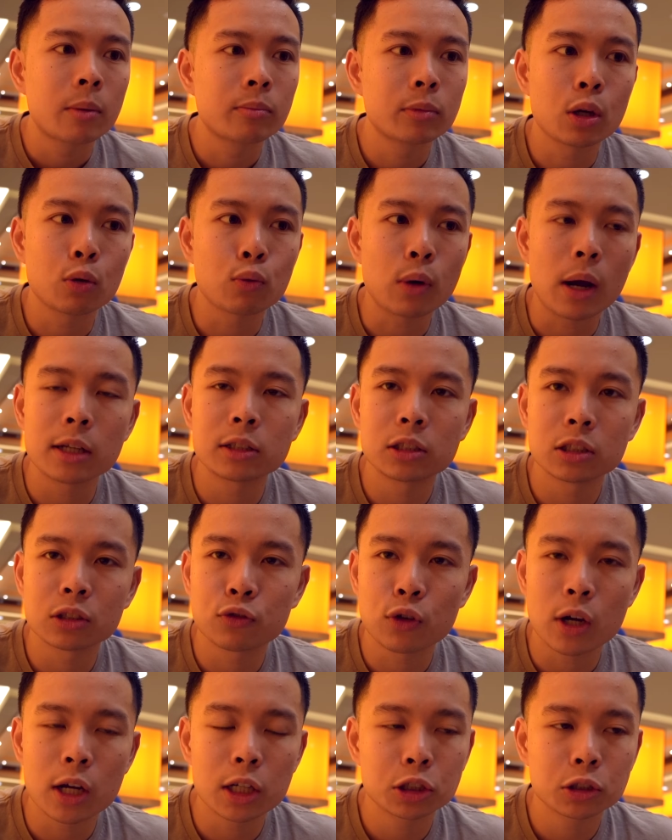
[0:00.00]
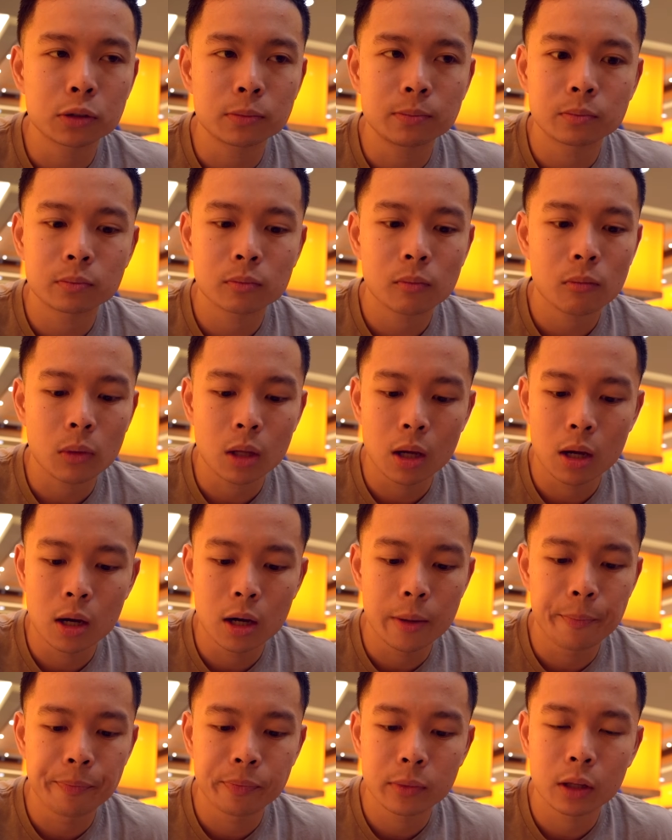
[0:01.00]
The rice is fresh,
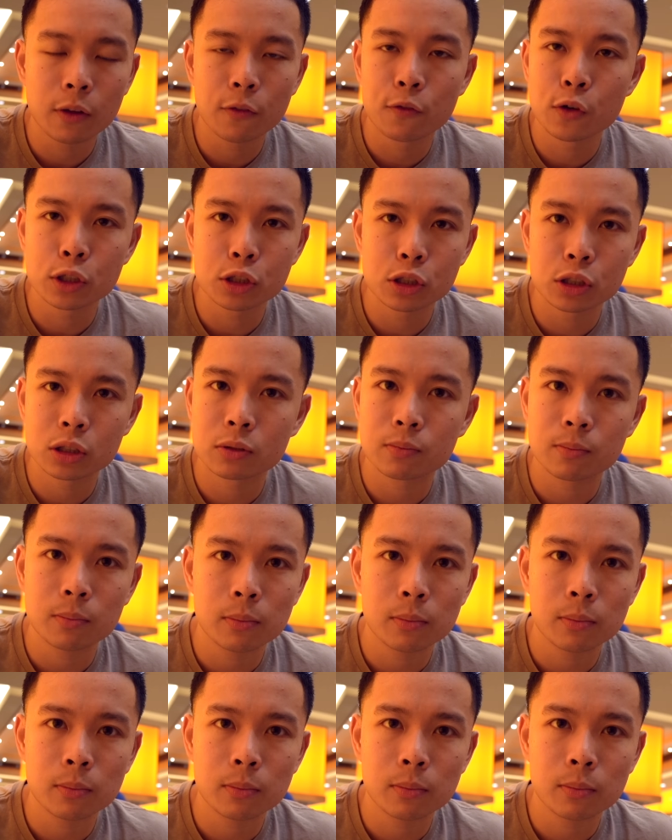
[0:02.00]
the fish is